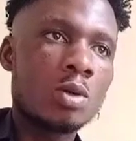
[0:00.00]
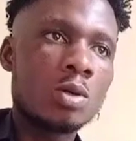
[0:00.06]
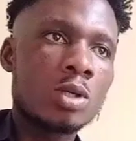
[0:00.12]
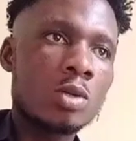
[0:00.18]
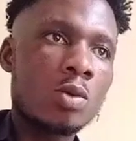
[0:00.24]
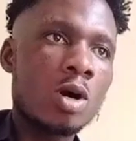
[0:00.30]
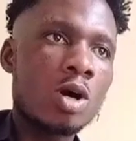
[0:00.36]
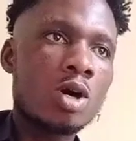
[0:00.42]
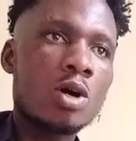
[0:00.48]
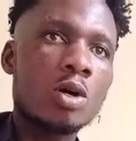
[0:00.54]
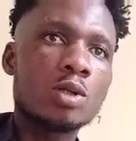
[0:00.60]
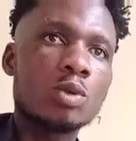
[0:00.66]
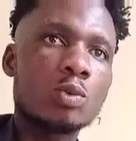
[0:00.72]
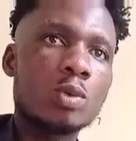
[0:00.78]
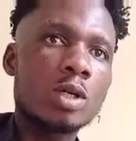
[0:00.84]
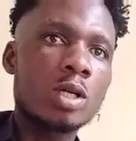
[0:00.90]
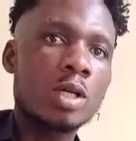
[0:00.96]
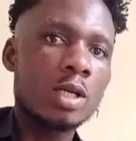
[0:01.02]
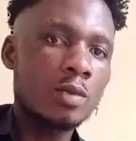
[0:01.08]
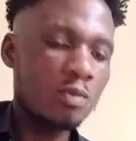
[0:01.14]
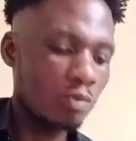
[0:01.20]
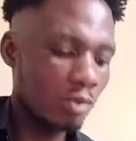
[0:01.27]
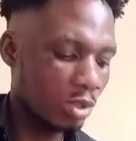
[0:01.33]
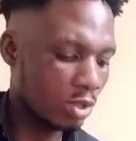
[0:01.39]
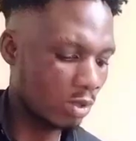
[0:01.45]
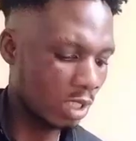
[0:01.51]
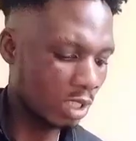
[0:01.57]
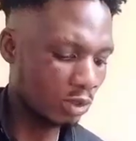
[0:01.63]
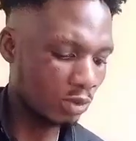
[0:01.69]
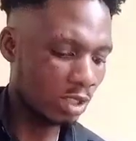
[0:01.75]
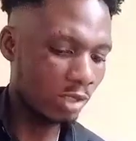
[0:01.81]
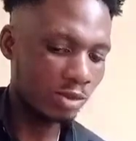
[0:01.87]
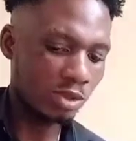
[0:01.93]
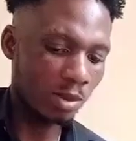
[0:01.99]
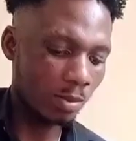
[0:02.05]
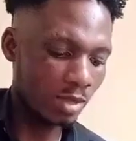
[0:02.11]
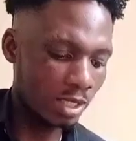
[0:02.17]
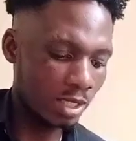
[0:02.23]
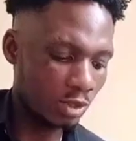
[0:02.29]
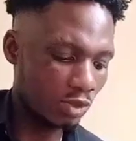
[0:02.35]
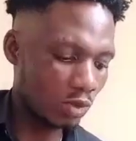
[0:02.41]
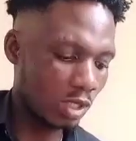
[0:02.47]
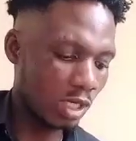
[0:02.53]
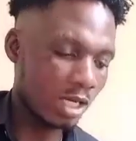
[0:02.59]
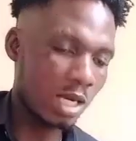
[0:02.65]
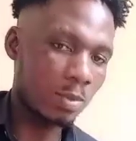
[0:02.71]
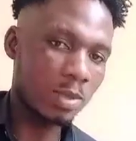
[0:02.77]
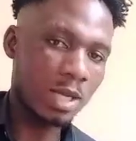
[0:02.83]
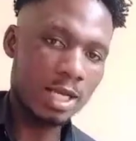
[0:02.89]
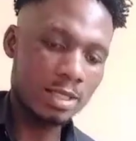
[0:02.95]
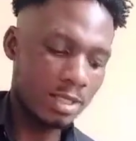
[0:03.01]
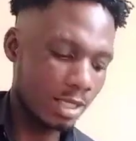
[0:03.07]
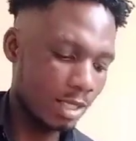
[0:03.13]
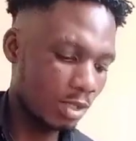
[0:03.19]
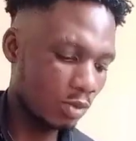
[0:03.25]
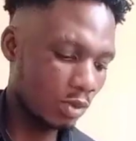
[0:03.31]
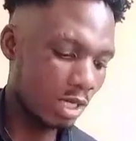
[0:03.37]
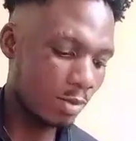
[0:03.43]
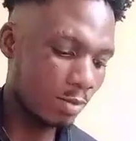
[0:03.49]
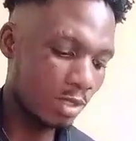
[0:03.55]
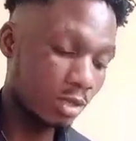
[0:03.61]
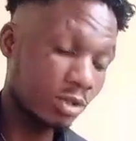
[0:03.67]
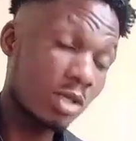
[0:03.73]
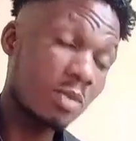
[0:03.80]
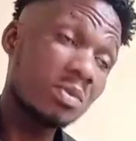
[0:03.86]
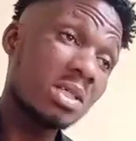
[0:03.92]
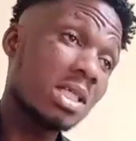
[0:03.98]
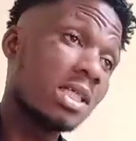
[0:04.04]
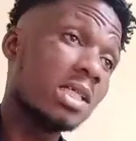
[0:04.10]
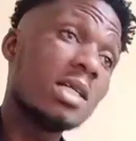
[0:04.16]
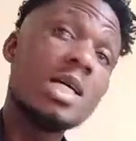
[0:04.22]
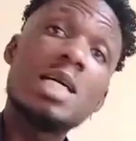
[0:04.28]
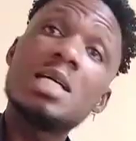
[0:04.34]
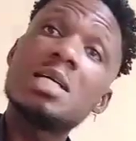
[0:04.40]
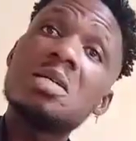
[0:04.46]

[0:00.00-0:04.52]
are on the one chord, okay? When you want to get some licks, you can apply there. You can play something.